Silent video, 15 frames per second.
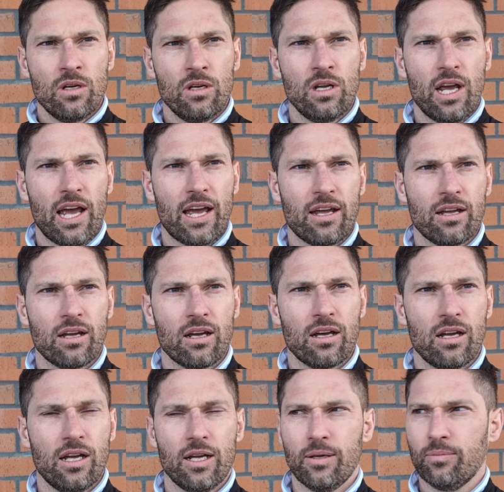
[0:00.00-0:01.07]
Yeah,
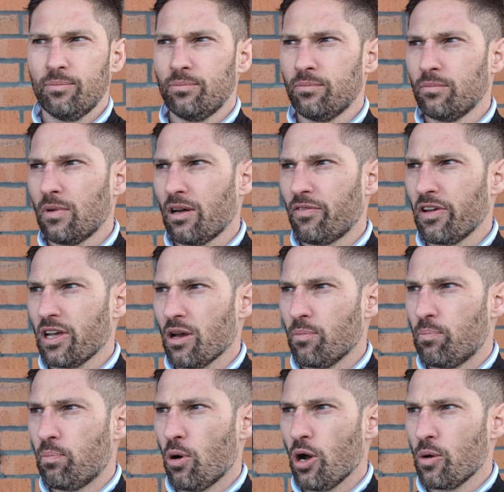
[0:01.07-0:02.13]
I think a
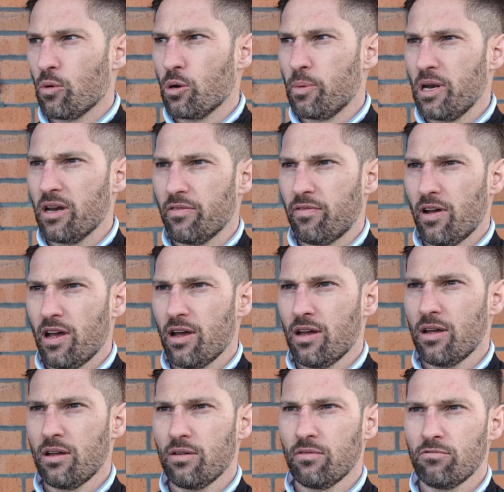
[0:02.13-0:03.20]
point would have been a fair
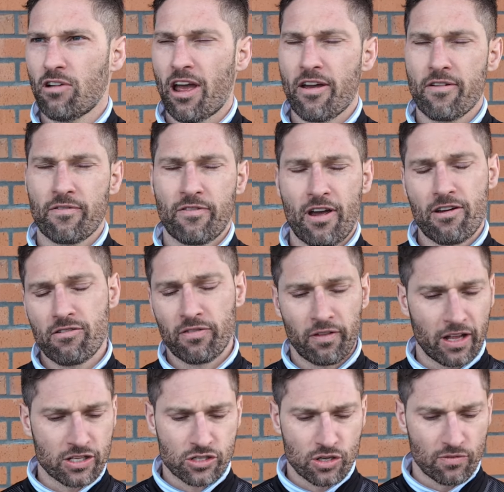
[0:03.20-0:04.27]

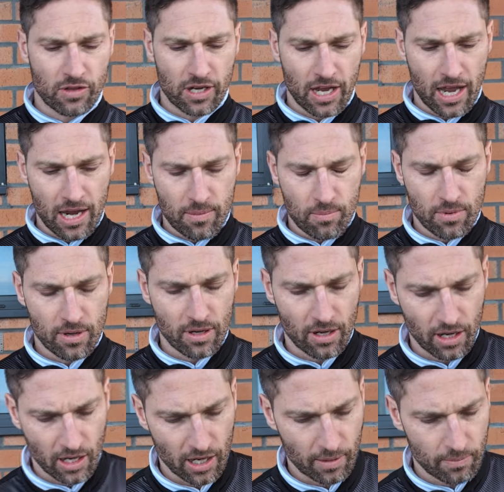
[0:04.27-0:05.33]
reflection of the game.
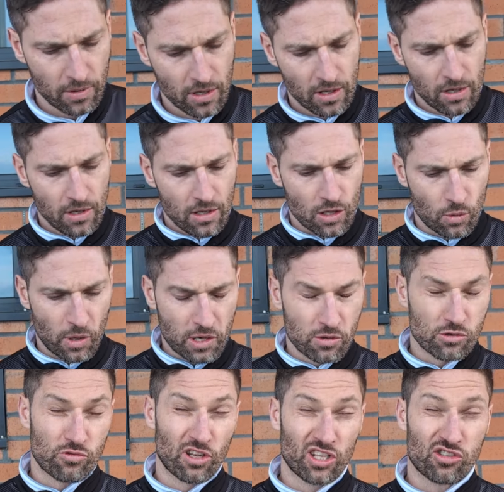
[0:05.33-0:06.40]
The wind
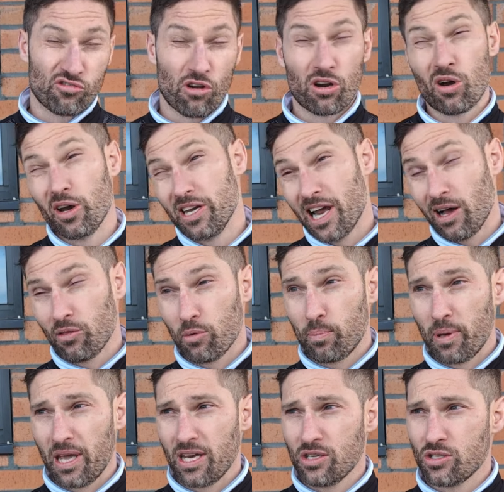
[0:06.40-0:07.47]
was really strong going down the
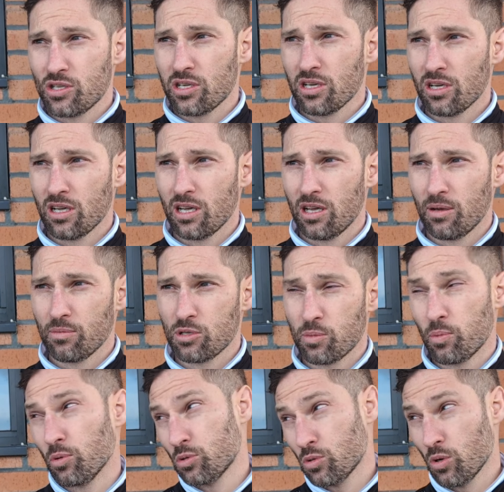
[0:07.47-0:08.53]
pitch
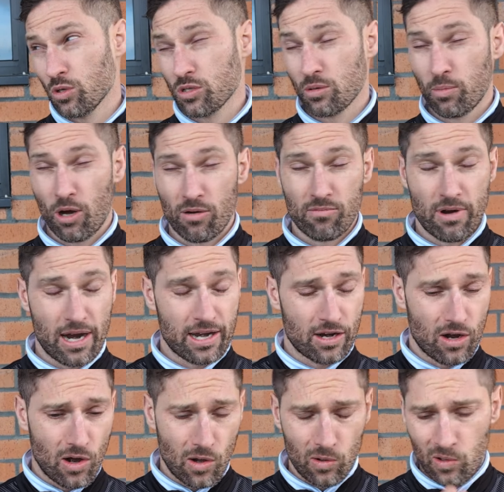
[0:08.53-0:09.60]
towards the bottom right
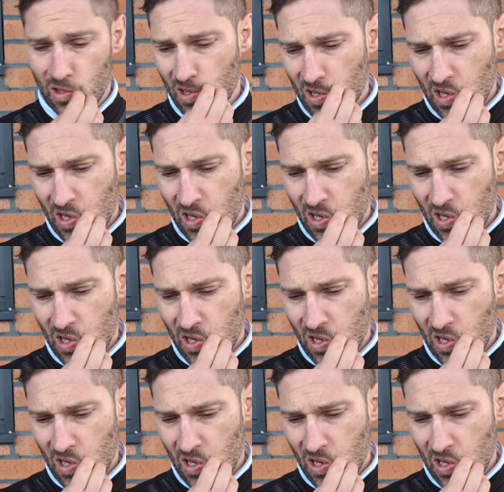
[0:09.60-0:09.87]
goal.